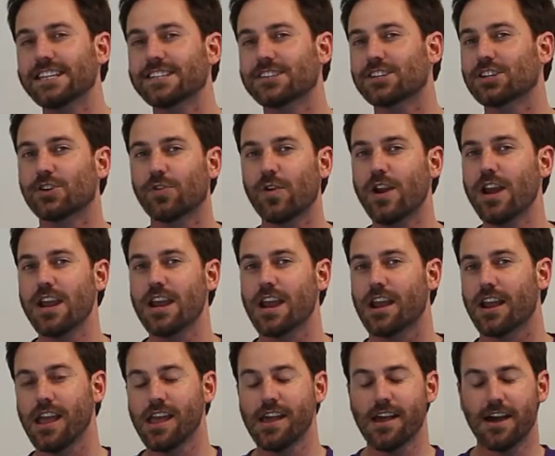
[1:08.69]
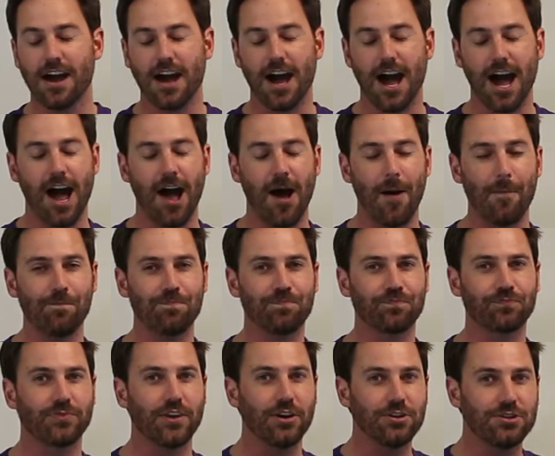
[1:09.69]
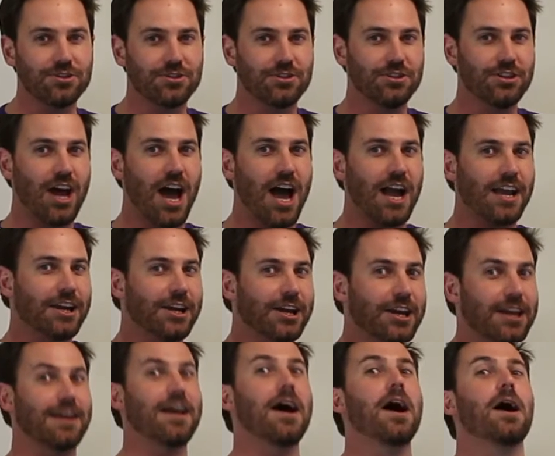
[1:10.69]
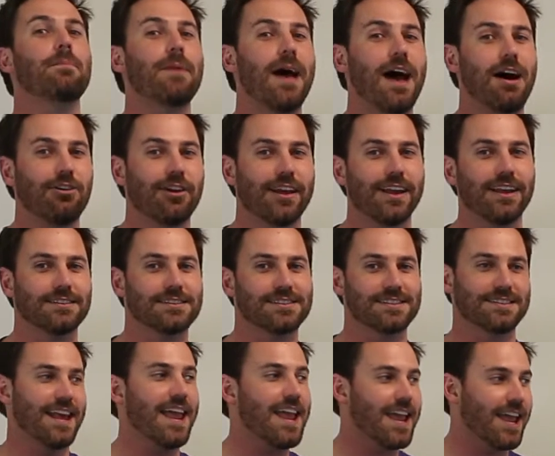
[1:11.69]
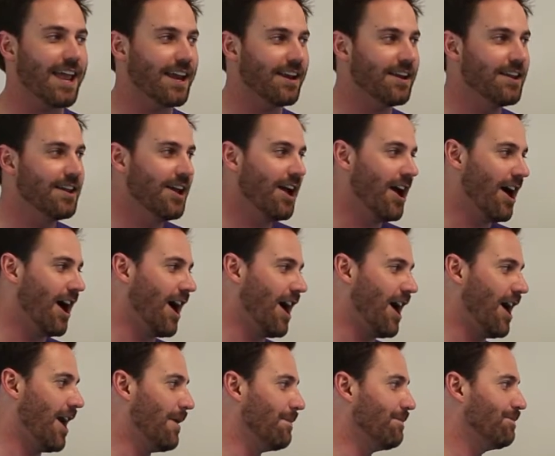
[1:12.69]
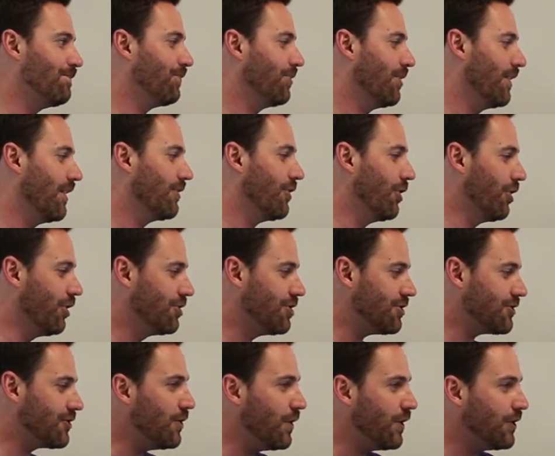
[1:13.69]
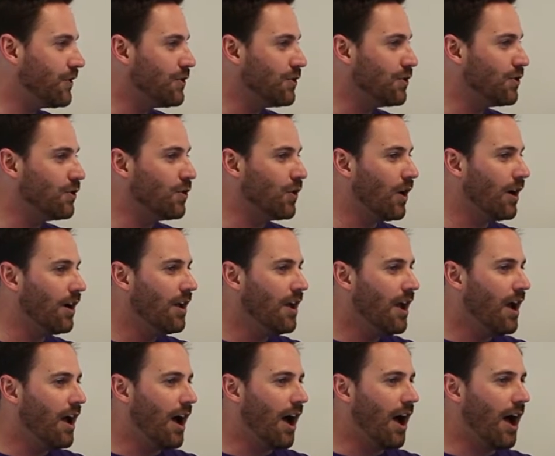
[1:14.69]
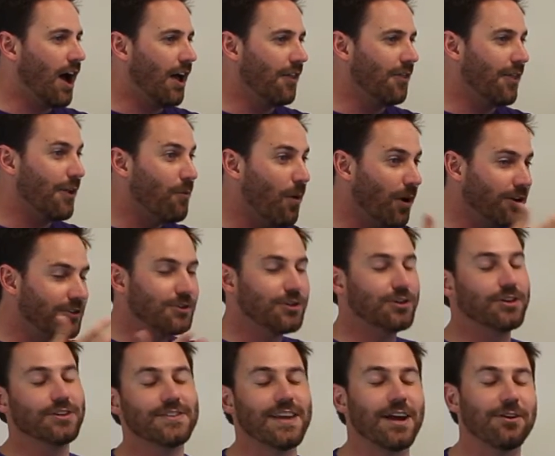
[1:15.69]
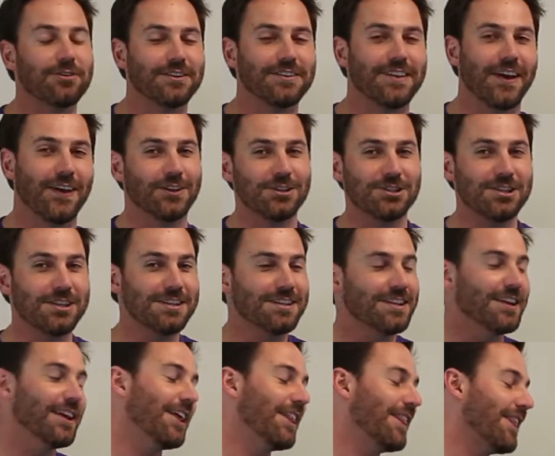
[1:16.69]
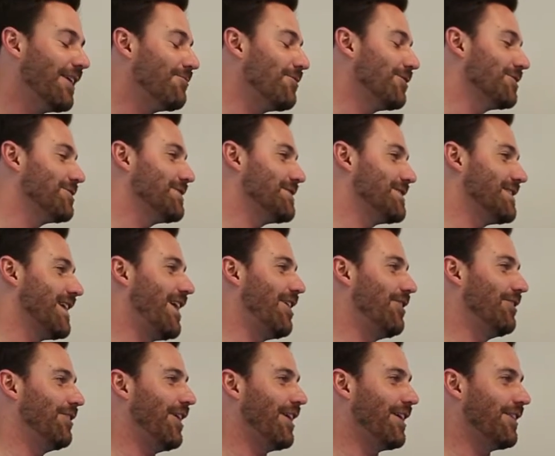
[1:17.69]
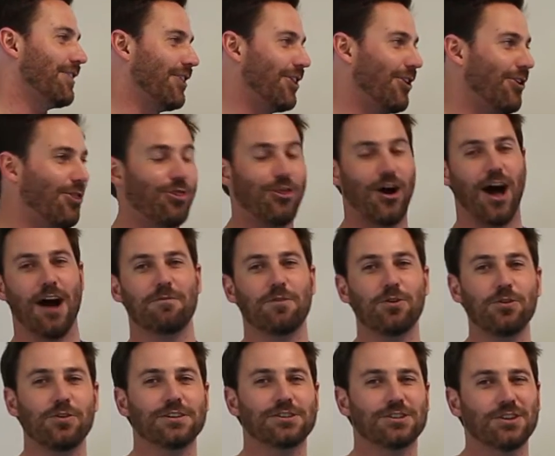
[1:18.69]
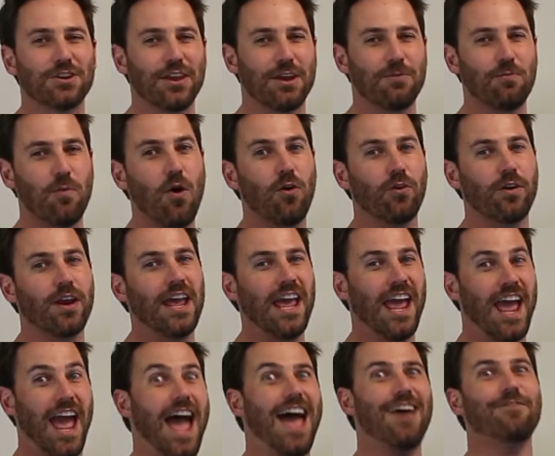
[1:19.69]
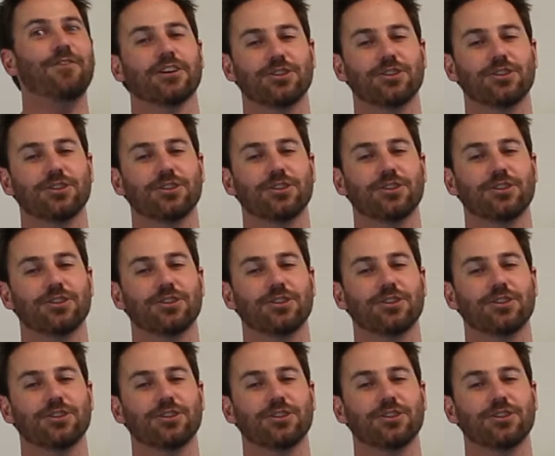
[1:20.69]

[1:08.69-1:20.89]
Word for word: disagree. Um, they're just not gonna come out and say it. Um, they're just going to, uh, they want to sound intelligent, and they want to sound like they're thoughtful, and so they won't have